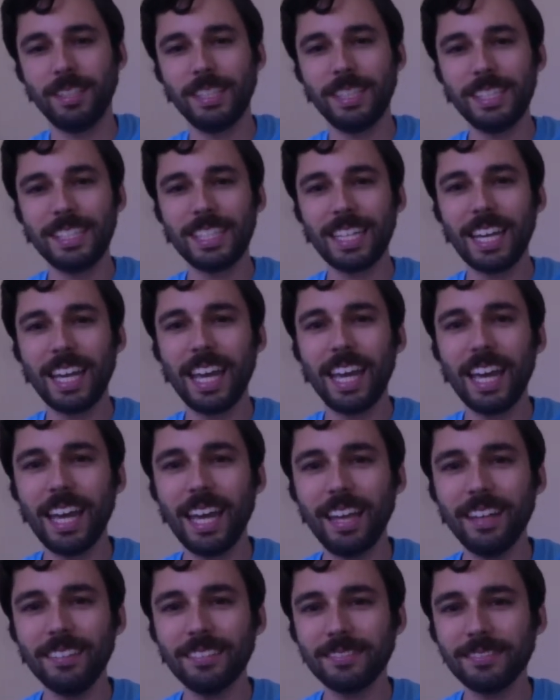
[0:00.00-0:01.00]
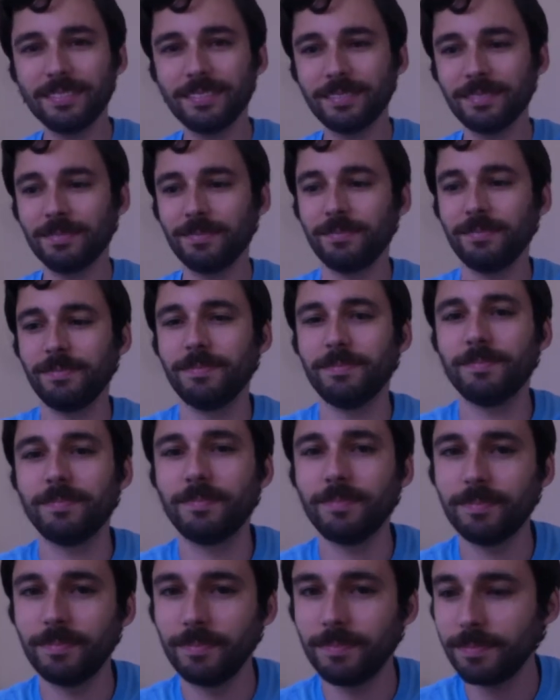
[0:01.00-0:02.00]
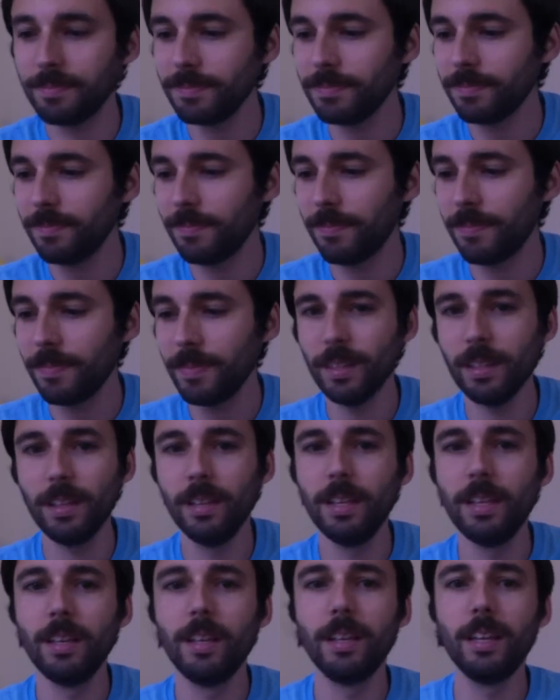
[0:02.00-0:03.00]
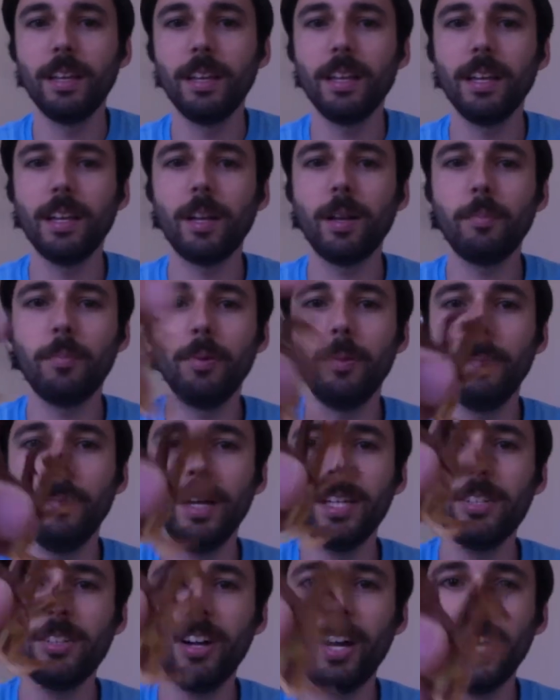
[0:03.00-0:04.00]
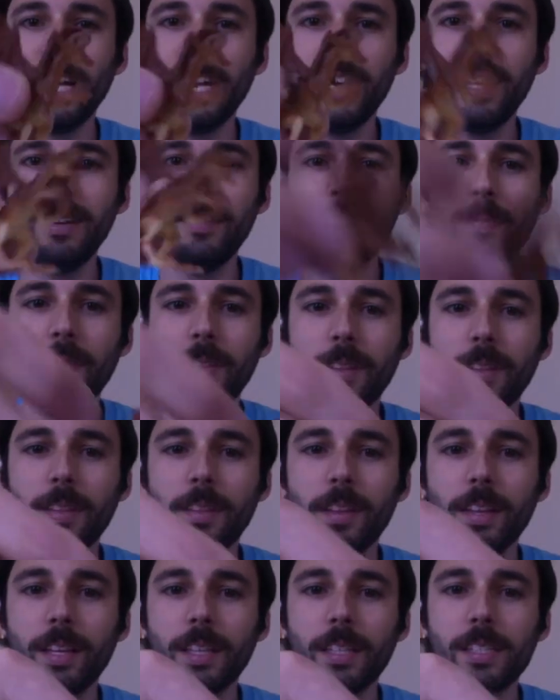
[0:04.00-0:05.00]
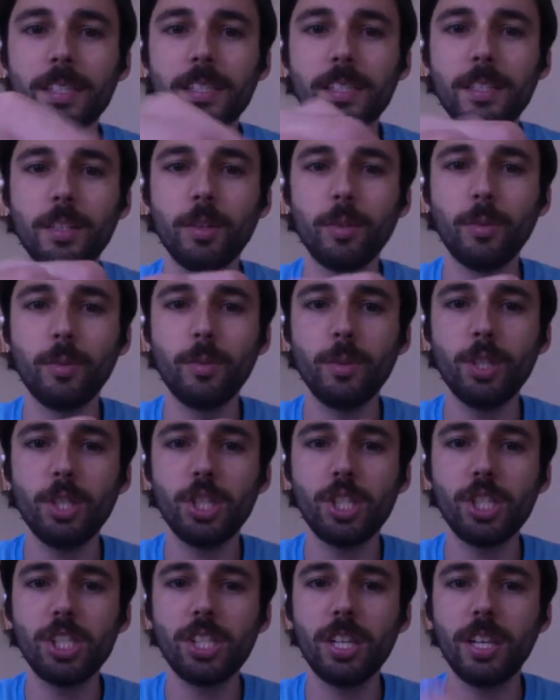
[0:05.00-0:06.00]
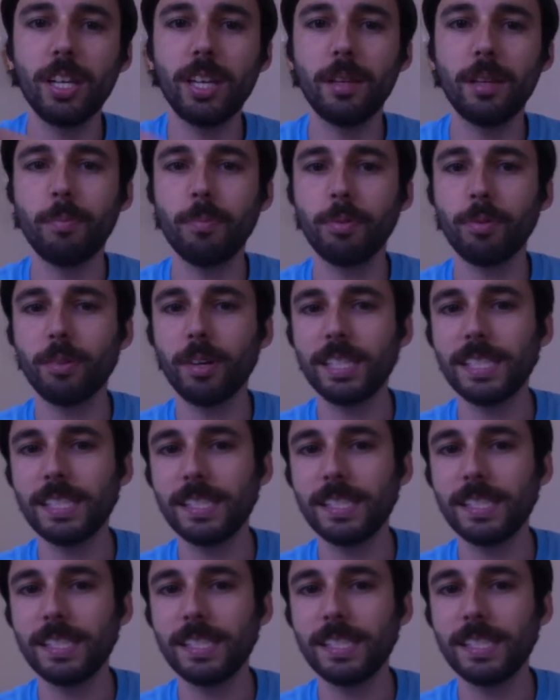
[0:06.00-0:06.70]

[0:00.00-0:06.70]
Ta-da! And I'll put my dragon and squish and press